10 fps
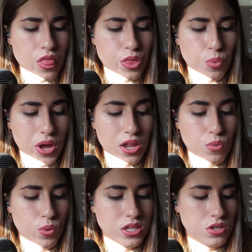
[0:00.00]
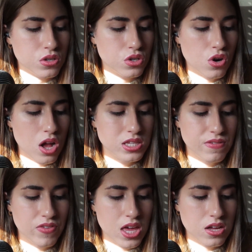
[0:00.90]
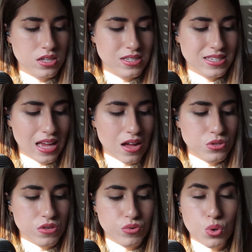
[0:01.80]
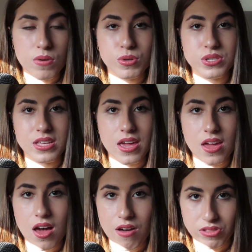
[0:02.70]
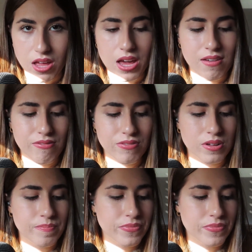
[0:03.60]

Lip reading: The wind whistled across the field, sounds of normalcy, of life.